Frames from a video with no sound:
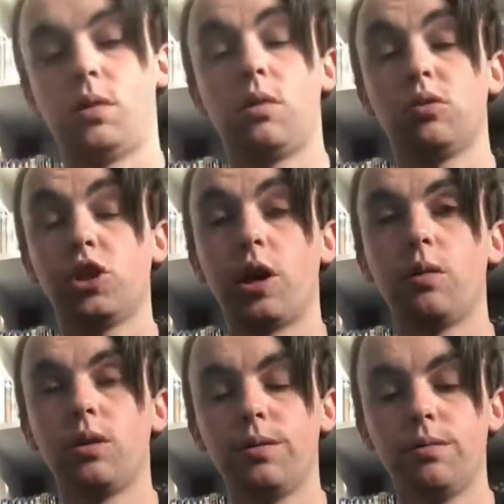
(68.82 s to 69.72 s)
I'll
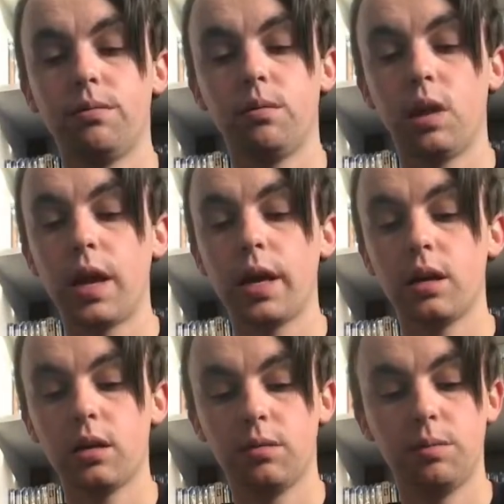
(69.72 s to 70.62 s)
show off
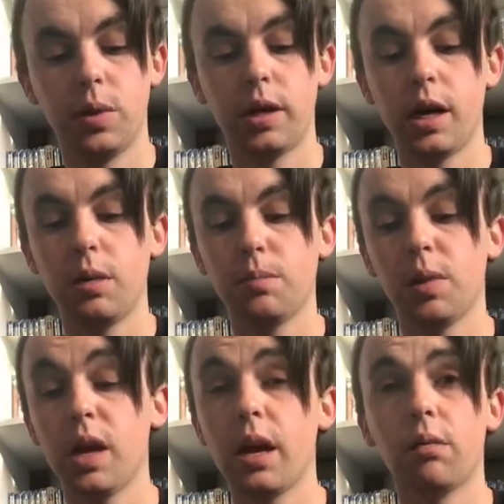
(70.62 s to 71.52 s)
later. But
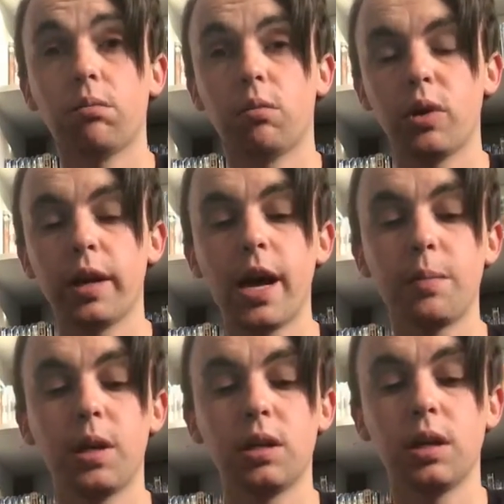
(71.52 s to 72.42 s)
yeah, really
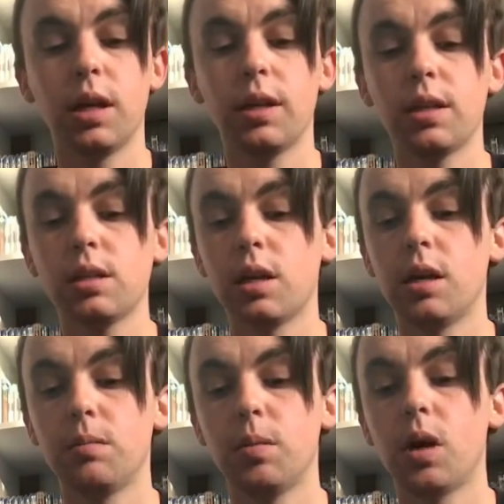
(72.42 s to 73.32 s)
happy to get this.
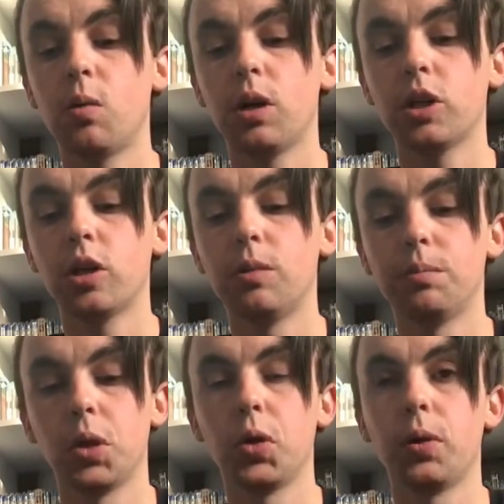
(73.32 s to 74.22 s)
I watched it on
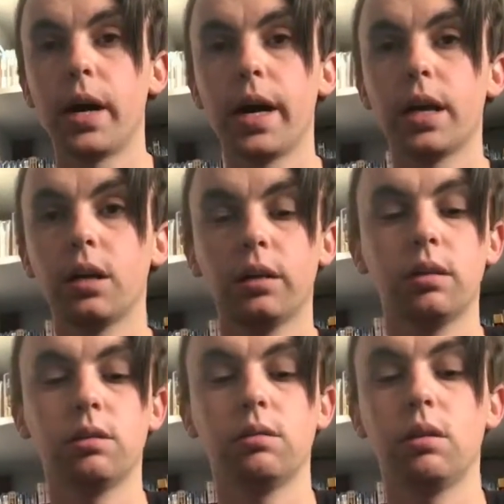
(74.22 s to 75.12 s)
Blu-ray.
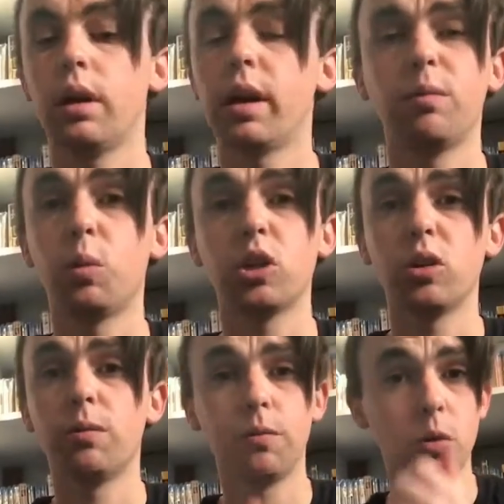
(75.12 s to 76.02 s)
I haven't
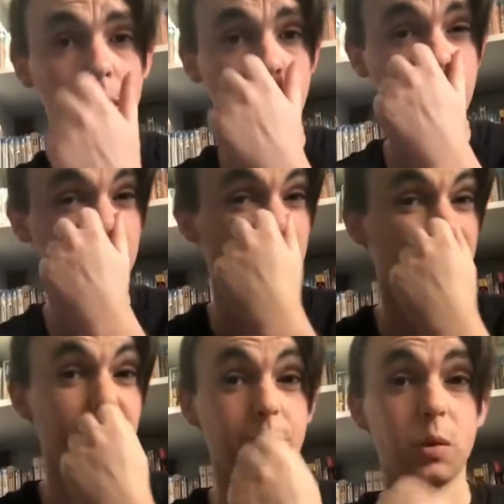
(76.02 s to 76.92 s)
watched it on 4K. I
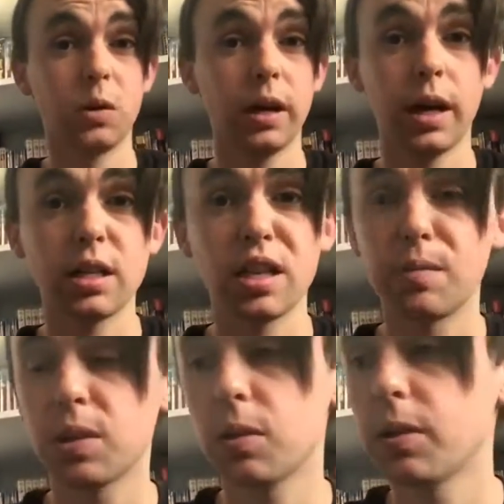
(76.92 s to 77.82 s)
heard the 4K is
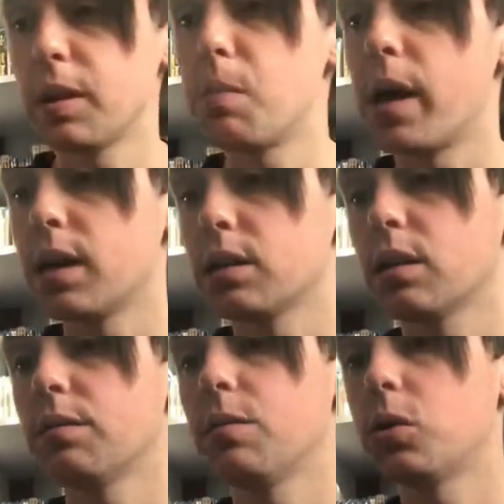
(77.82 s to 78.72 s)
absolutely
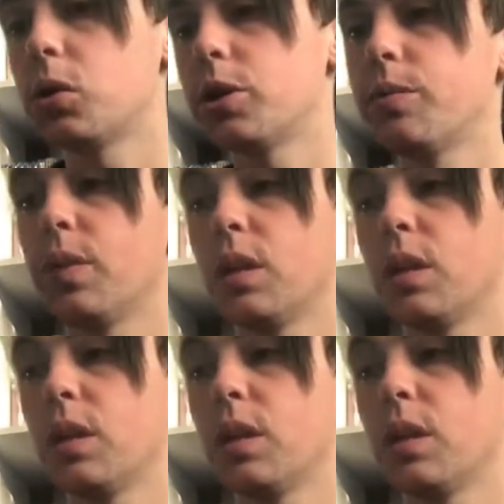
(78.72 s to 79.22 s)
amazing for it.